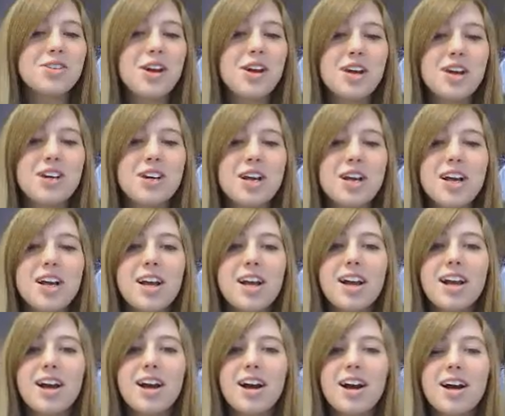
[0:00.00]
hard.
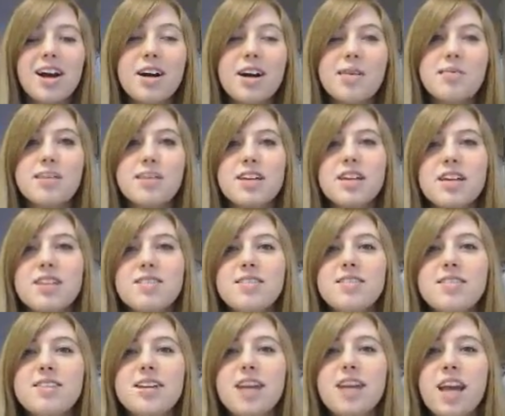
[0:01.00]
But he
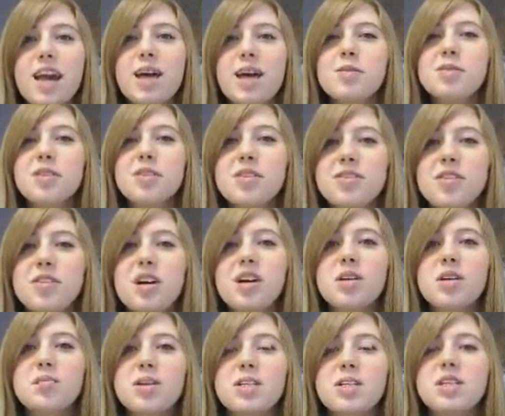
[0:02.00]
was a captain of
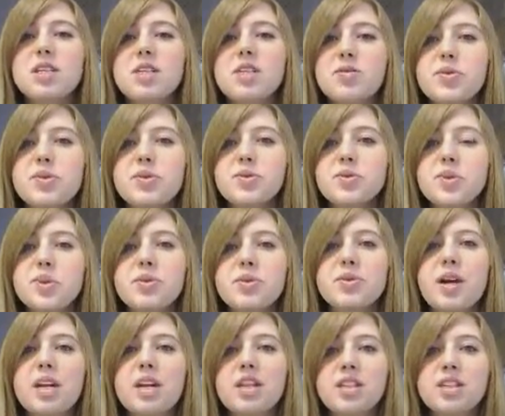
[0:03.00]
armies, and he was pretty
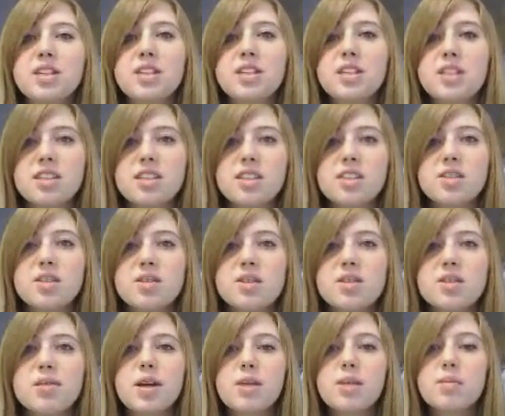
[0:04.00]
righteous. The Lord
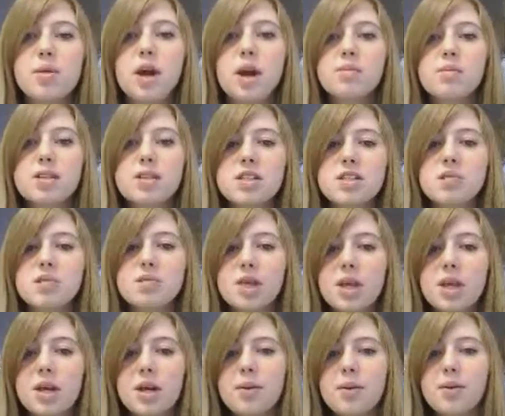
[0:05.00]
made promises with
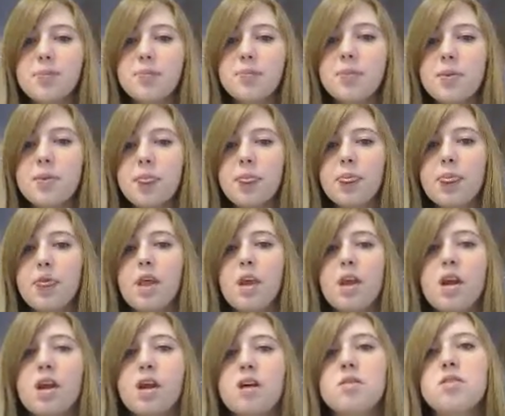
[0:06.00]
him,
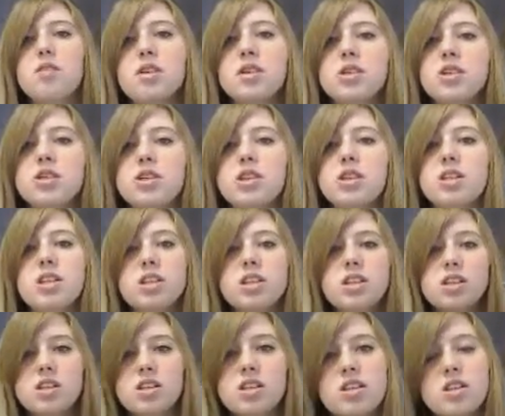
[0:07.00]
which
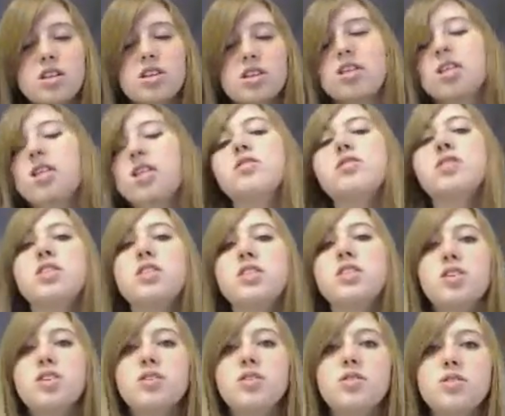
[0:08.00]
goes
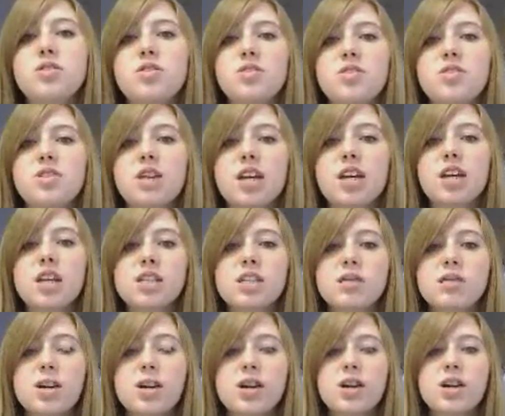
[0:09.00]
into the next
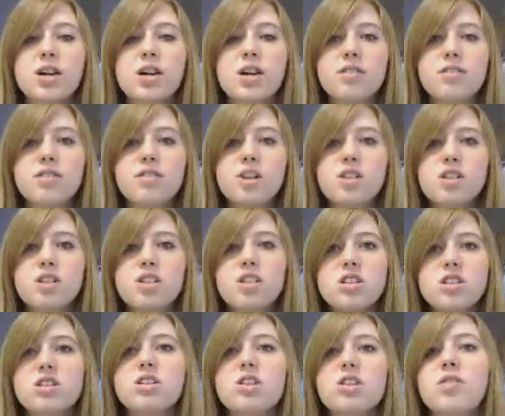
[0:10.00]
part of Judges,
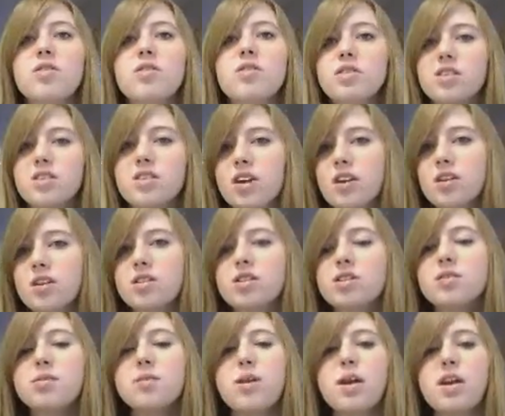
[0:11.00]
so it's not
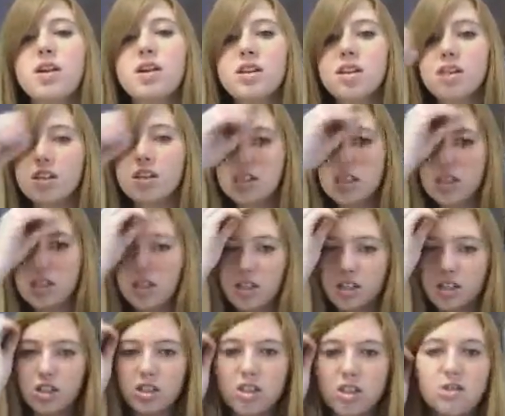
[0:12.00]
part of this
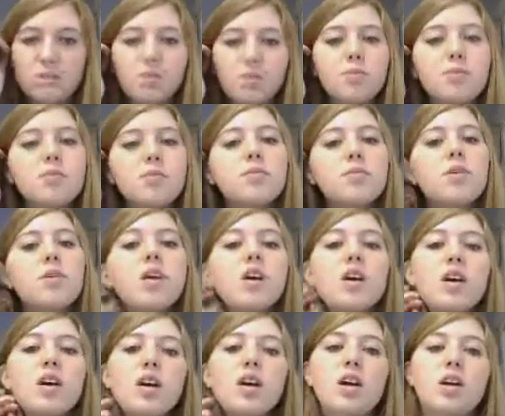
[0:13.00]
section.
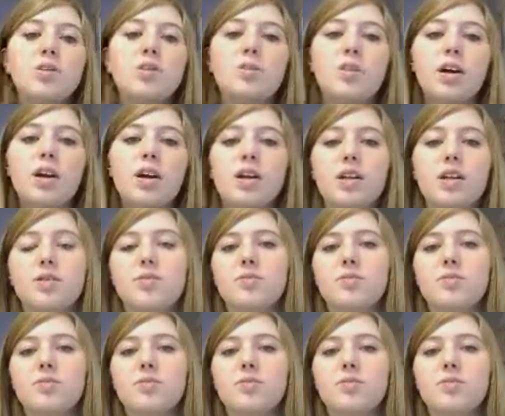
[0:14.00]
But